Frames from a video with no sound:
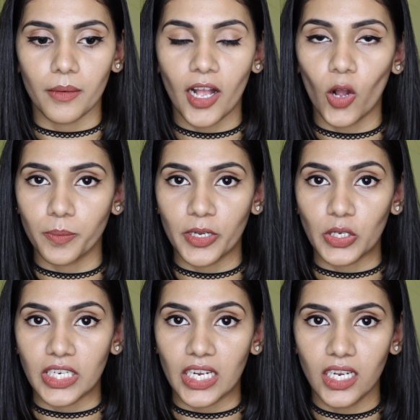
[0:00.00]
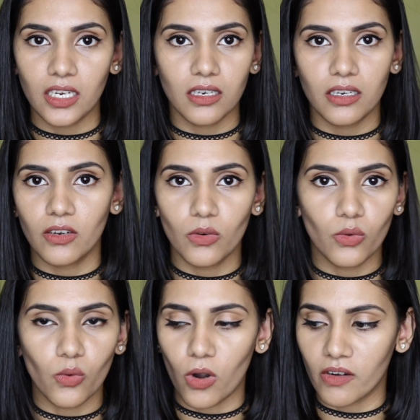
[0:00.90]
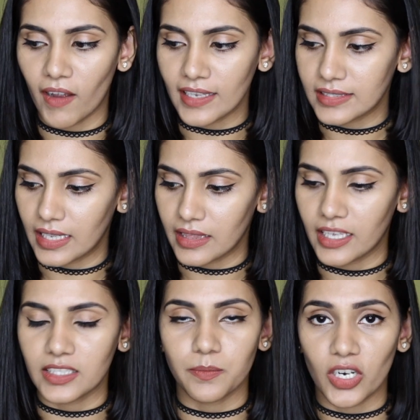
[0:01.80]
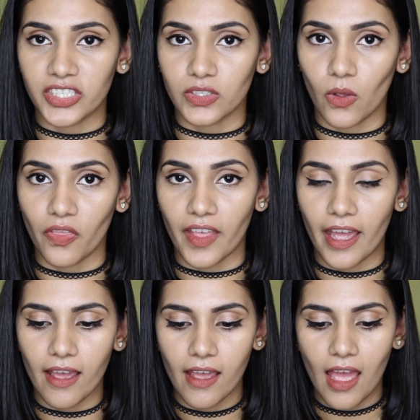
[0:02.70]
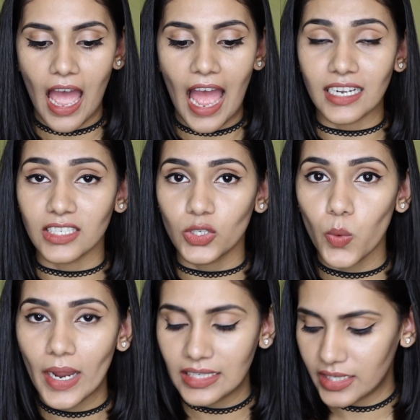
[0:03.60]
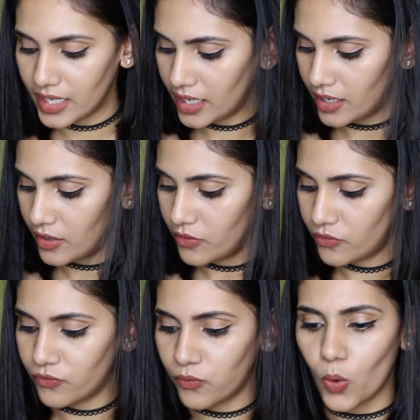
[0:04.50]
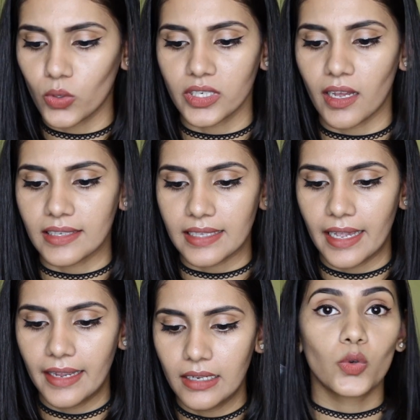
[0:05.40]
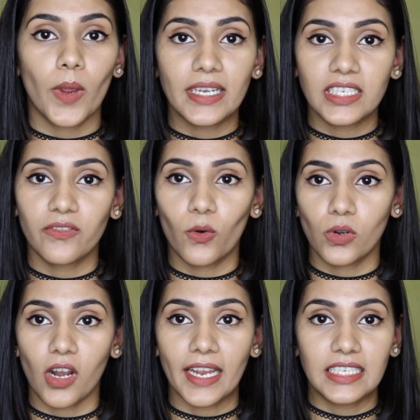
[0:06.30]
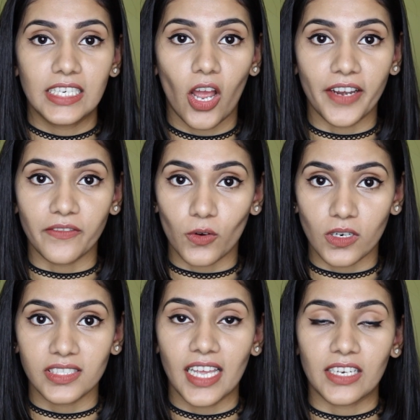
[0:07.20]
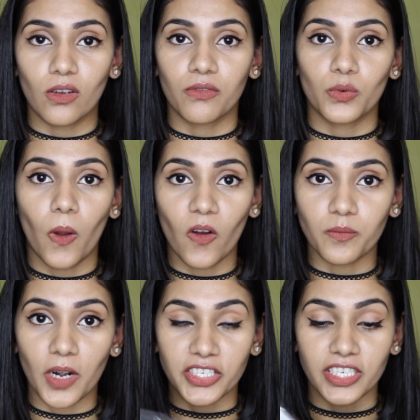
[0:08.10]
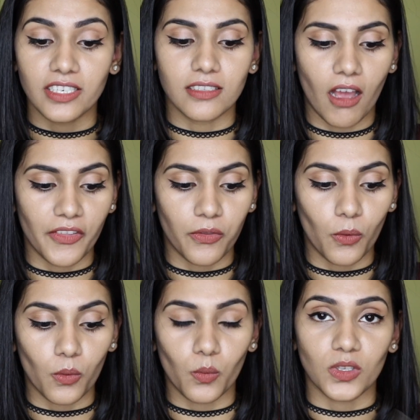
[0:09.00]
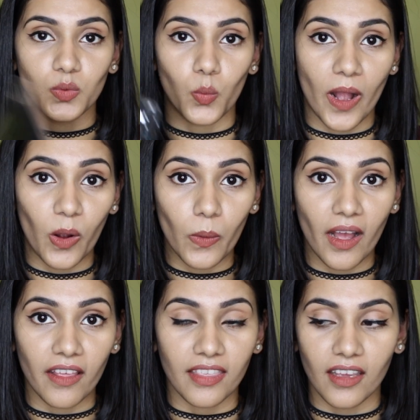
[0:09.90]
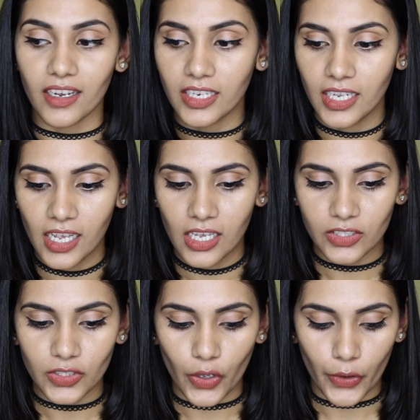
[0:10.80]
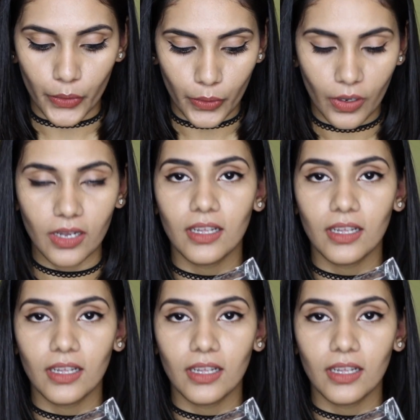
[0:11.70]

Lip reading: Cult Beauty, nor have I seen these brushes on there, and $24.99 for a set of 12 brushes I thought was well worth it. So